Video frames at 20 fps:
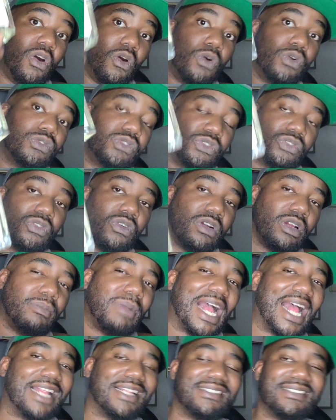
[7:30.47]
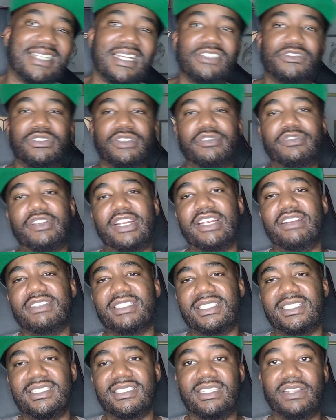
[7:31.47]
Old Story by Alexandria
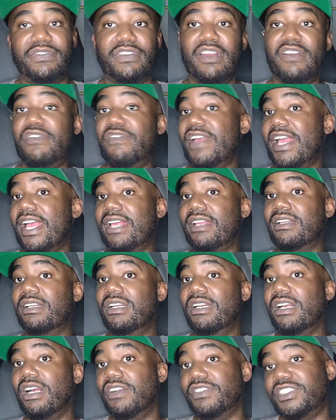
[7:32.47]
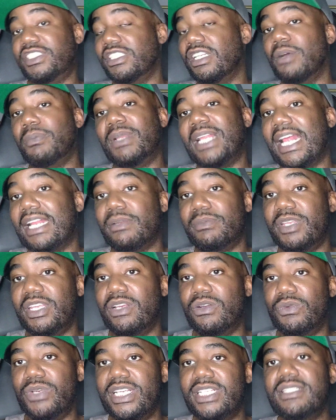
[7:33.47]
Fragrances. If you're a fan of Chanel Platinum
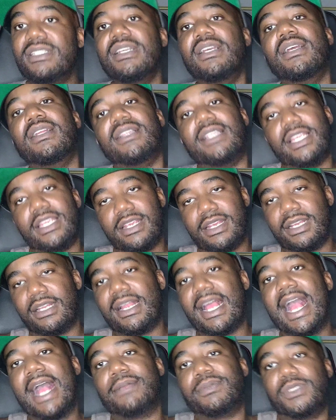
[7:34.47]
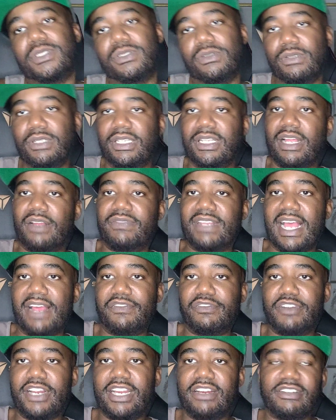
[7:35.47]
Egoist, then you're gonna absolutely love
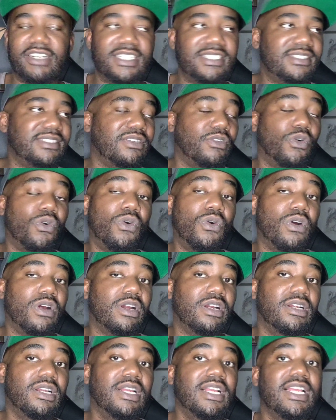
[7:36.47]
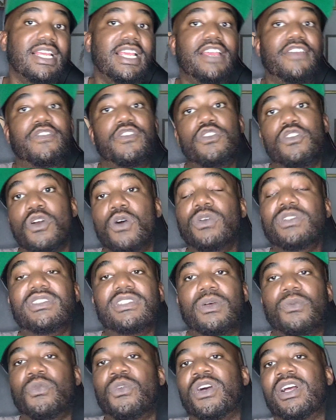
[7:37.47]
that fragrance. Or if you know
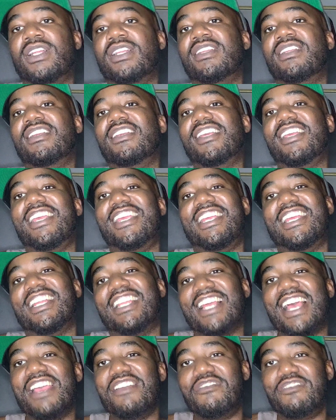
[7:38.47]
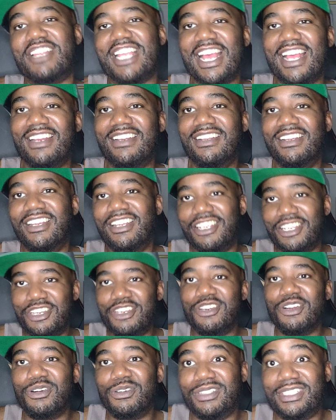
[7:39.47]
someone in your life that
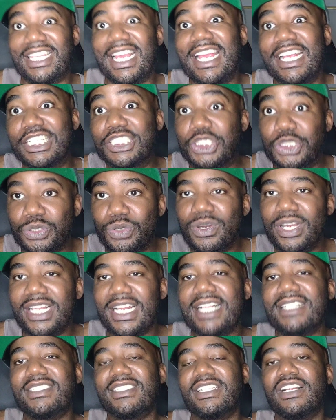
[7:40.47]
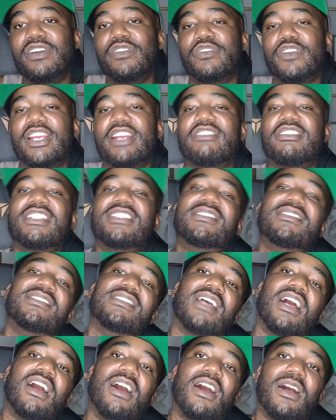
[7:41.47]
they enjoy that Chanel
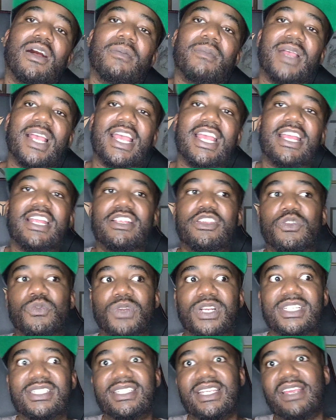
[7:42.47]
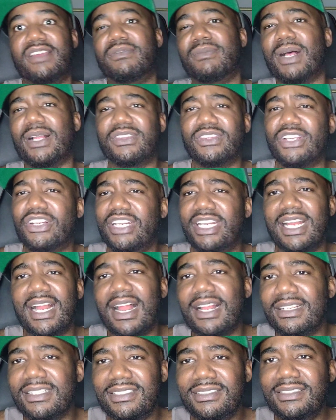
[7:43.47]
fragrance, and you want to save about
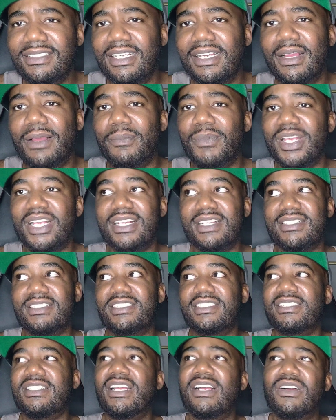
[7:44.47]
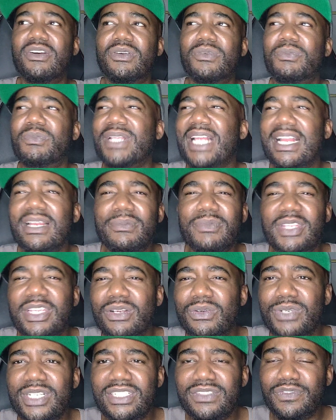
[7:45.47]
$30, because Chanel Platinum
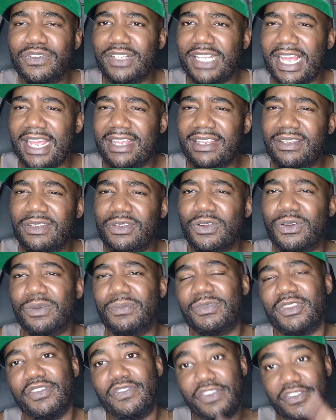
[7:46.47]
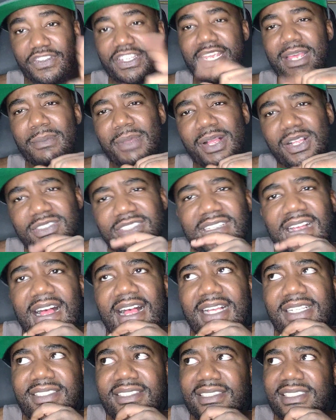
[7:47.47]
Egoist for the 50 ml
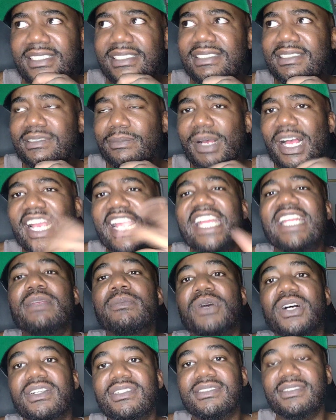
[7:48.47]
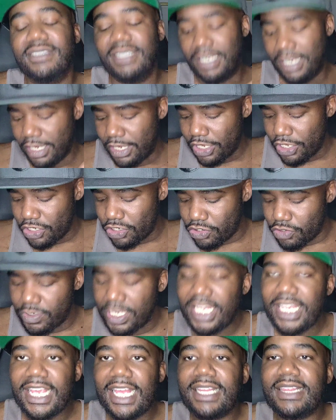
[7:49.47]
size is about $80. You
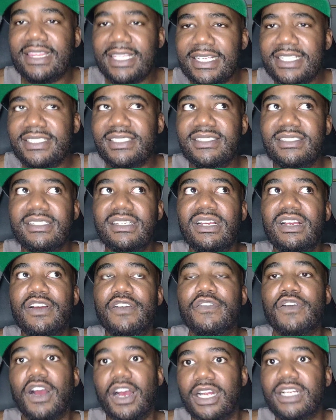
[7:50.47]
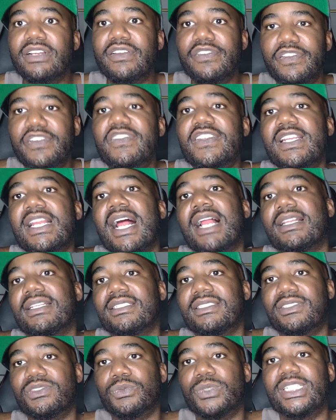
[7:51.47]
can get this for under
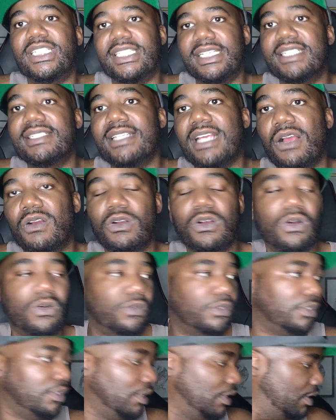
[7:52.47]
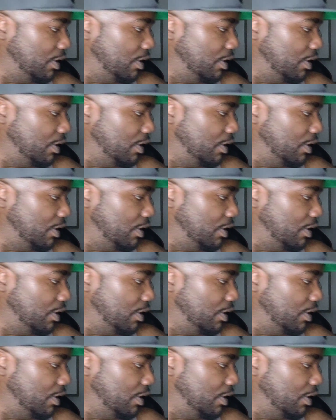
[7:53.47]
$50 with the discount code.